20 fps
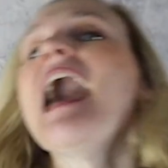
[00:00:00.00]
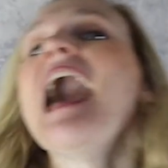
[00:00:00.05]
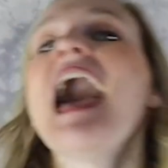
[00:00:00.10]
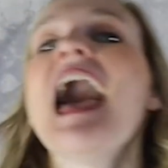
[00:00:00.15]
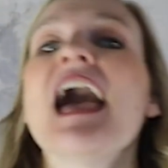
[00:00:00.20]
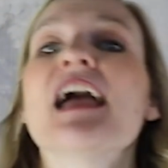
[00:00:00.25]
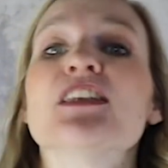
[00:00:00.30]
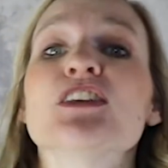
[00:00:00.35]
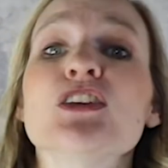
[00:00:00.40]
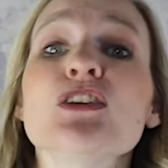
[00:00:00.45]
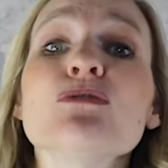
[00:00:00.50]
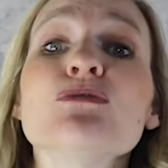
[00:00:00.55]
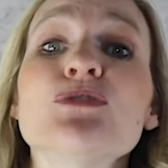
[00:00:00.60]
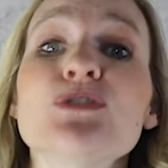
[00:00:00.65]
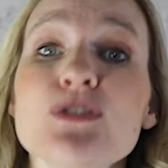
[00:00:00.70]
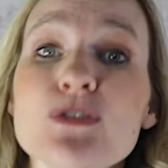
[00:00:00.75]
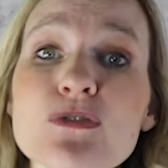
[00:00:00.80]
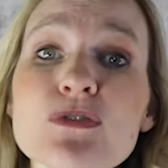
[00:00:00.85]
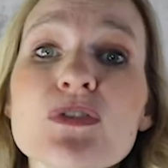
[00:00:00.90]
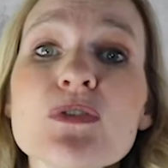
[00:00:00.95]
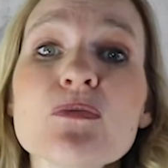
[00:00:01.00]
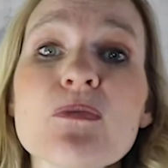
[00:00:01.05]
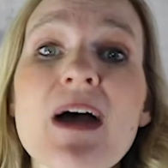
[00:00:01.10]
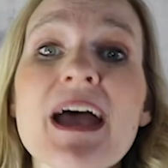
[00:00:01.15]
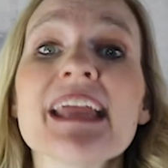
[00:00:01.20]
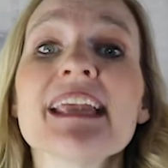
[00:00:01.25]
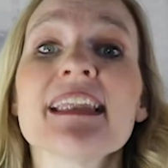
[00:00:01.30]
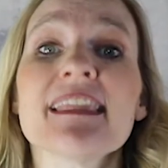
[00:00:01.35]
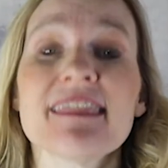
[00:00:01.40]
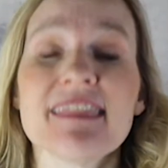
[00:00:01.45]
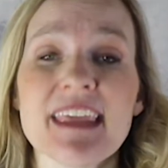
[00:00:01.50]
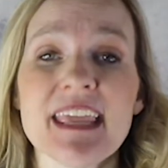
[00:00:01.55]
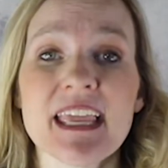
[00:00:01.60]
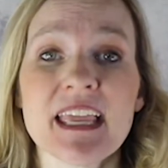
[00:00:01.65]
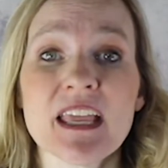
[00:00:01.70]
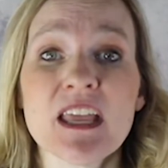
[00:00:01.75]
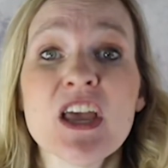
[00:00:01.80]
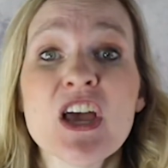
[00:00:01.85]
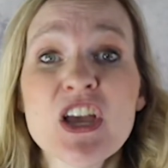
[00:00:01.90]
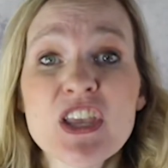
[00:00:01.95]
and you do the right
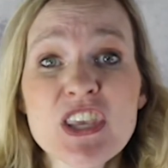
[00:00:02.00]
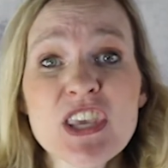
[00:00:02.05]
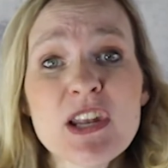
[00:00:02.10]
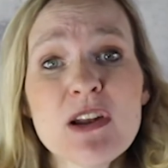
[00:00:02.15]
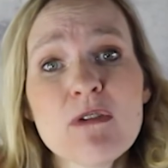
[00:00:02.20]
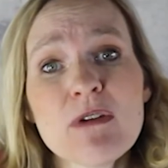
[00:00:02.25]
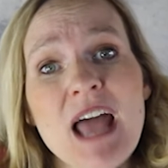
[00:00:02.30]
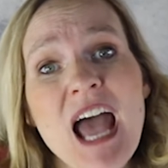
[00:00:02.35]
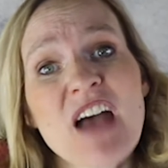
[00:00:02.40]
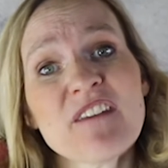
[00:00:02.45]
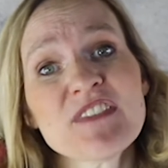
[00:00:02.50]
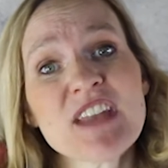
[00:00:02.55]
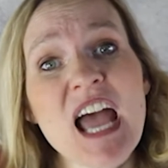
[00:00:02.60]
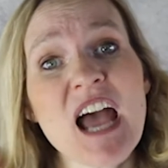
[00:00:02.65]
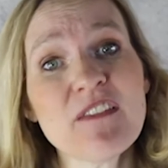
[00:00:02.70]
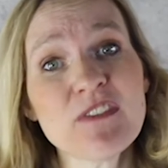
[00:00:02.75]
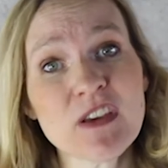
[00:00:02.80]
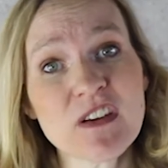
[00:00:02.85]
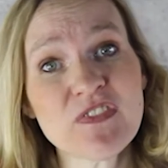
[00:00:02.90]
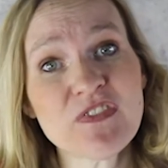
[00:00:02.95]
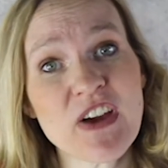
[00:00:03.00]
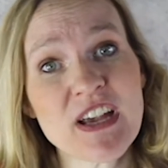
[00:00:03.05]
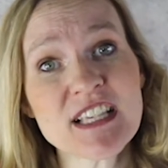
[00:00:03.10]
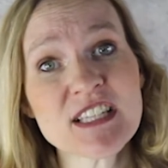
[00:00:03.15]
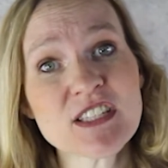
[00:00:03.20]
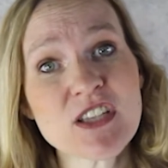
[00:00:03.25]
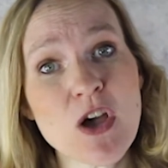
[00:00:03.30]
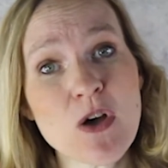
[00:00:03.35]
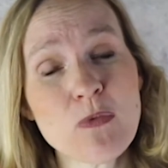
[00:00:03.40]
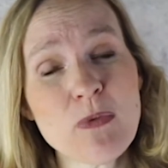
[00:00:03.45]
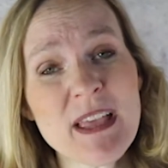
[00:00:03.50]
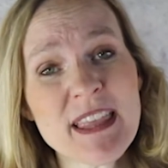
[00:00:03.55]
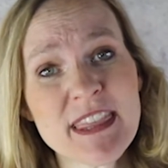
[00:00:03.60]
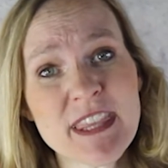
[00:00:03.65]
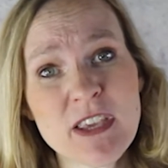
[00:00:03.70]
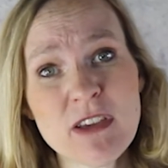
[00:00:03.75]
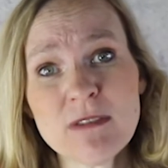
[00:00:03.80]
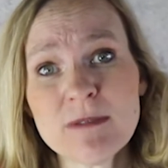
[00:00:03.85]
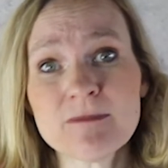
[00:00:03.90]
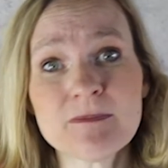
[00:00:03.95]
thing. You don't have to have your friends go with
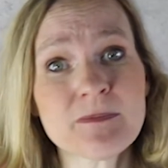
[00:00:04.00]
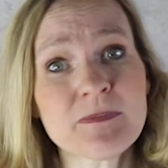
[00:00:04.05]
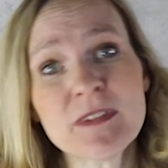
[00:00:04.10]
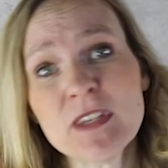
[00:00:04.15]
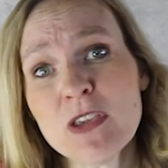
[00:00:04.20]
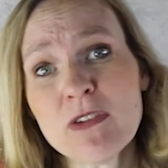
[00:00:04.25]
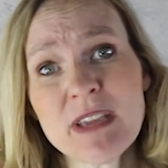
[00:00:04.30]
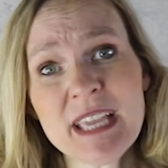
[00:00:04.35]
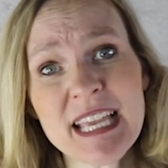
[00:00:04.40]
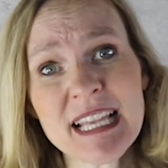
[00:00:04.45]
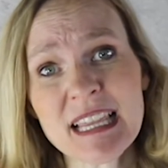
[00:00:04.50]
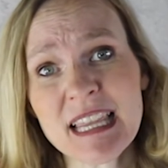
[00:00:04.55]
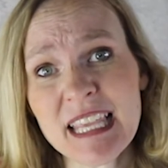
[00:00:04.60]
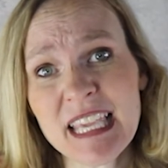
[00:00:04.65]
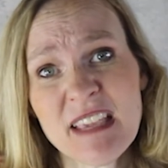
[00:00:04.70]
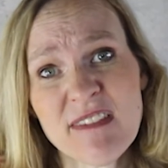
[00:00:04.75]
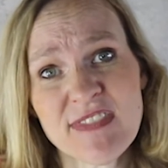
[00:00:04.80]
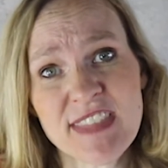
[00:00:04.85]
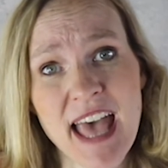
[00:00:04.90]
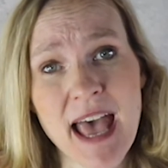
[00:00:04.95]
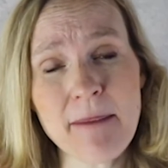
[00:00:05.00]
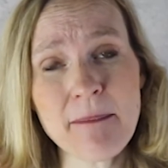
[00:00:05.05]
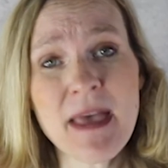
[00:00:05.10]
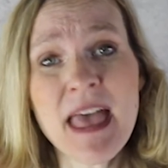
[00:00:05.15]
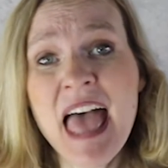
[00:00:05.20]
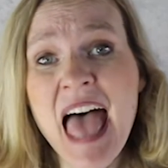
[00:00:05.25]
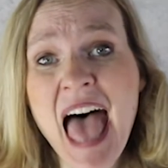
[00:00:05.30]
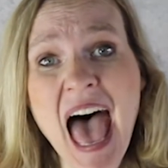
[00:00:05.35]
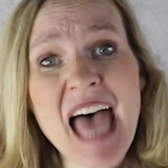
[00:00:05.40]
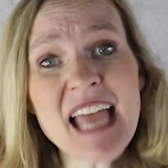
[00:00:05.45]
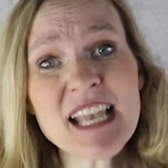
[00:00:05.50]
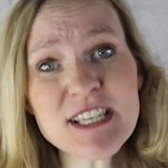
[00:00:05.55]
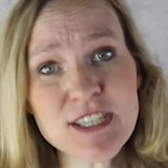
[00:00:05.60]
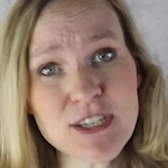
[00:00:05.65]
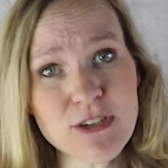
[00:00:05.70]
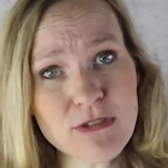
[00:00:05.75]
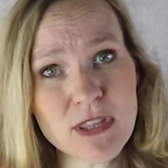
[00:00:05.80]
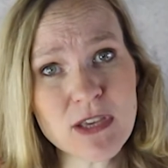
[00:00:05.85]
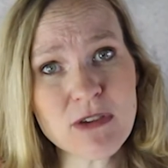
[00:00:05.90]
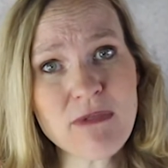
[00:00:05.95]
you. You can leave them and
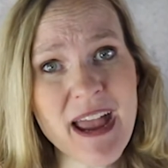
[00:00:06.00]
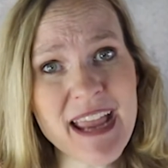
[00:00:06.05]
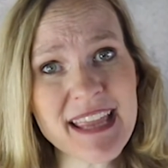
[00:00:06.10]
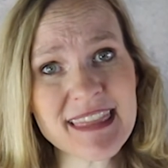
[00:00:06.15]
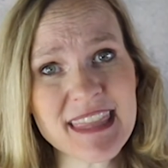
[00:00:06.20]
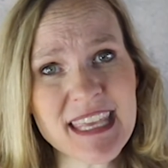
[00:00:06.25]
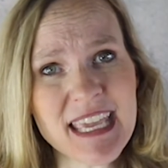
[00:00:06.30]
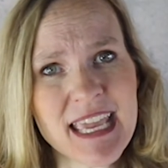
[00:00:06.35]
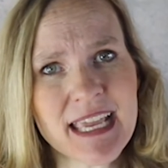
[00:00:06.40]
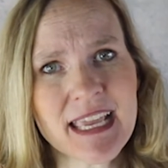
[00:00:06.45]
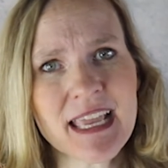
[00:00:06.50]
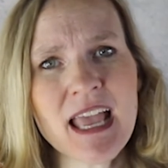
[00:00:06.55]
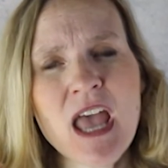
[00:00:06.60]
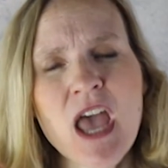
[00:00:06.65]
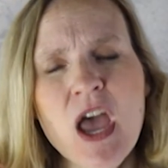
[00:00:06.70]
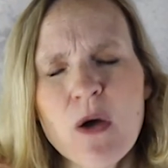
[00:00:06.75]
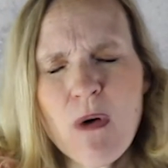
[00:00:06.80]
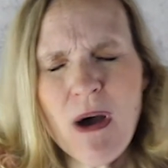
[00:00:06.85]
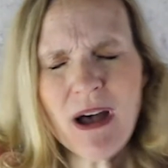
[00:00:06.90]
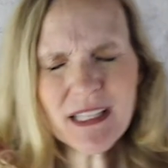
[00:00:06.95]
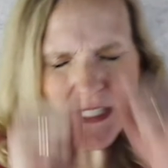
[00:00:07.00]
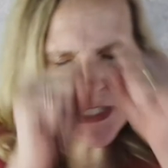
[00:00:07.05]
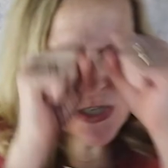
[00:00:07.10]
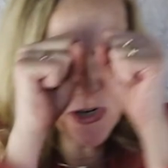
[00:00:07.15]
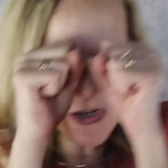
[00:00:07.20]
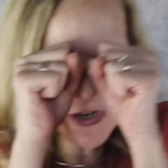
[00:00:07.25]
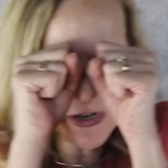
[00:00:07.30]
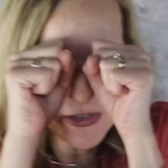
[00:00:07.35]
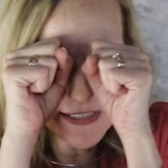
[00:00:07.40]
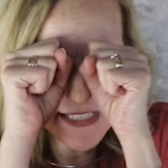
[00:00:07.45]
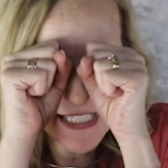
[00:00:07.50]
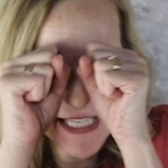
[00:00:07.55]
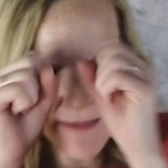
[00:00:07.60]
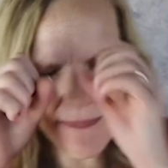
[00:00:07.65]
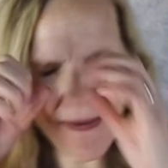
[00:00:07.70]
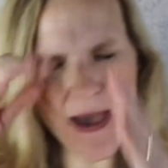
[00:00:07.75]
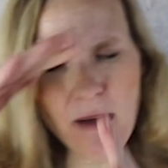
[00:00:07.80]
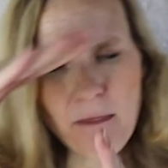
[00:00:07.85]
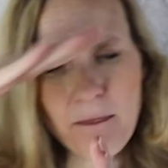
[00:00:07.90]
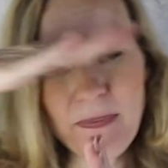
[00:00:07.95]
do the right thing. While turtles is
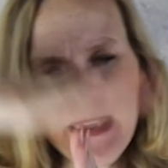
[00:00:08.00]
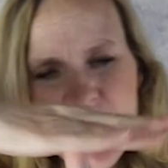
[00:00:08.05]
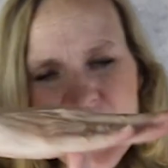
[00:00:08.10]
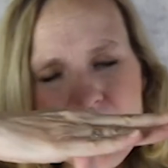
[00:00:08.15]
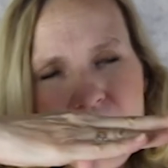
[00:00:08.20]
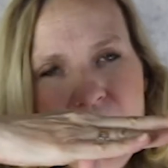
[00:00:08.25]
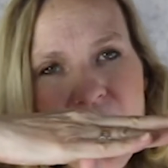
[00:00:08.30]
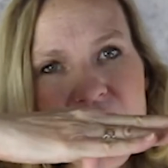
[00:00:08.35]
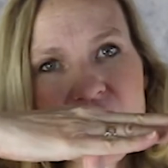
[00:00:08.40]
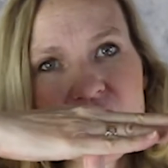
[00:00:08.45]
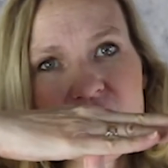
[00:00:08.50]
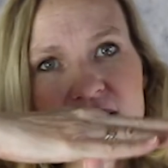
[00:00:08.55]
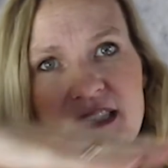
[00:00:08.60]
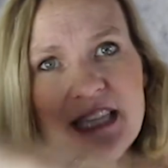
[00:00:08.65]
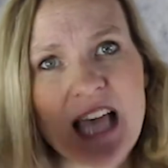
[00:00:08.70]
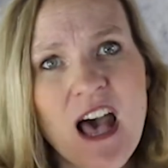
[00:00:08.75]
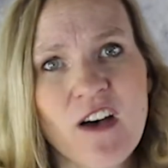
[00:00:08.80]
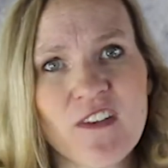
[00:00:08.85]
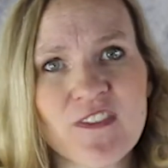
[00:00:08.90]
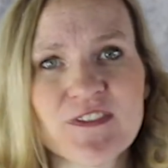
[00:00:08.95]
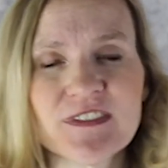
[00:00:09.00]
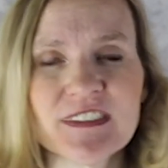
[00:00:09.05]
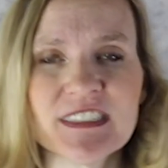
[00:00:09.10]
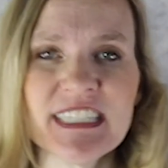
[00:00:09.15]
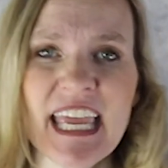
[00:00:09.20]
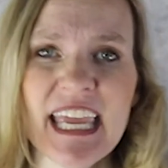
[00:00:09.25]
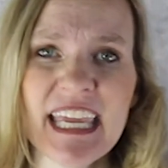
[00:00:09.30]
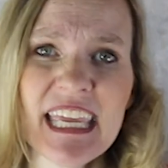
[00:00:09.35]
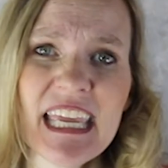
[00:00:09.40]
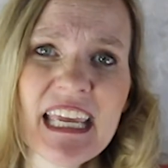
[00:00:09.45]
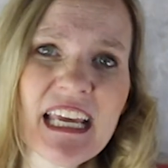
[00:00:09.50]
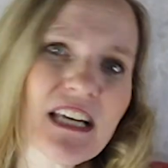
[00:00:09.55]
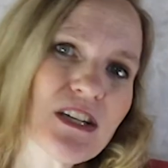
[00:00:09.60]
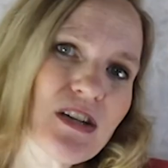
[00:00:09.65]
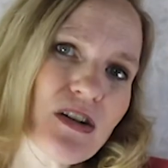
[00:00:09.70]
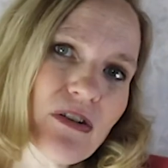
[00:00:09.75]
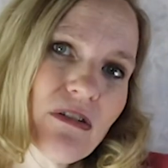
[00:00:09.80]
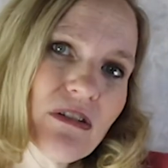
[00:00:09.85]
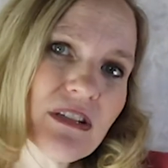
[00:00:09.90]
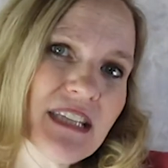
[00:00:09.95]
about being by yourself, taking a
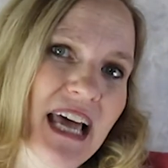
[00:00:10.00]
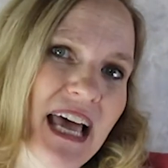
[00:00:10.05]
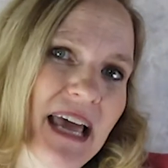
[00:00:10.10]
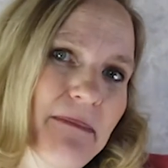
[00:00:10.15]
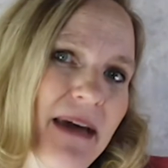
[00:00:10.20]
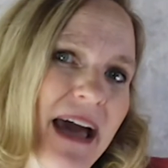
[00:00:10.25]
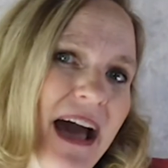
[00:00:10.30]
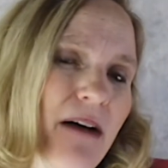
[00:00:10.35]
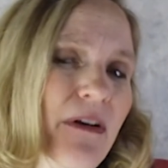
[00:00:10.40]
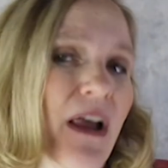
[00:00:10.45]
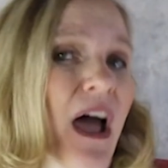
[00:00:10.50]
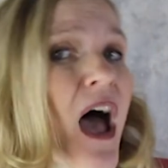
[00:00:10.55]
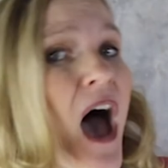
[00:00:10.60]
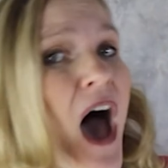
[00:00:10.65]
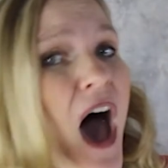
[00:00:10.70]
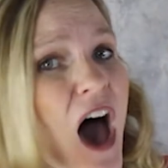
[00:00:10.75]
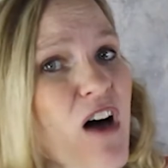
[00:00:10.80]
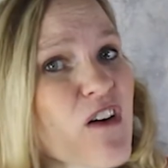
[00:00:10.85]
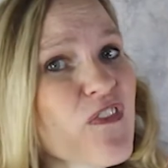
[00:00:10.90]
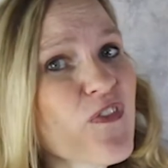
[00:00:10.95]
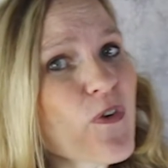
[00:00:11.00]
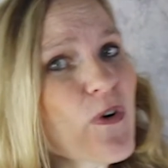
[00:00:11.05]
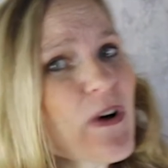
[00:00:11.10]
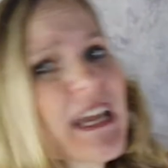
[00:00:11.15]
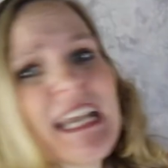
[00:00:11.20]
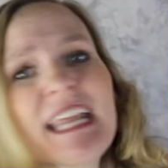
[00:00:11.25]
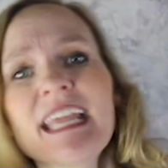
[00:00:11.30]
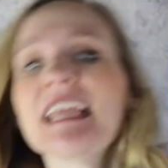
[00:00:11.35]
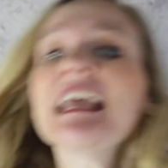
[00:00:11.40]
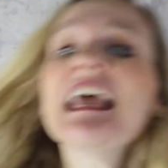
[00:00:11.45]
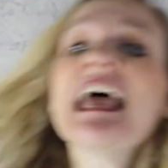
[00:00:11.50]
turtle time out, avoiding